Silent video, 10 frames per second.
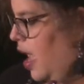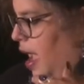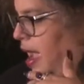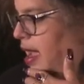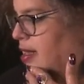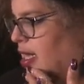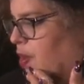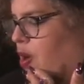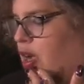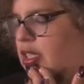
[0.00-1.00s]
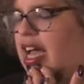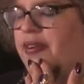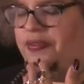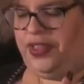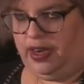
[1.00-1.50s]
And there were a lot
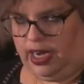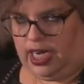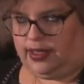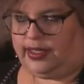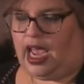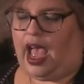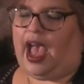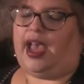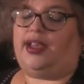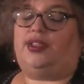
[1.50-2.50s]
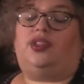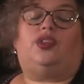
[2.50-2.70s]
of theories as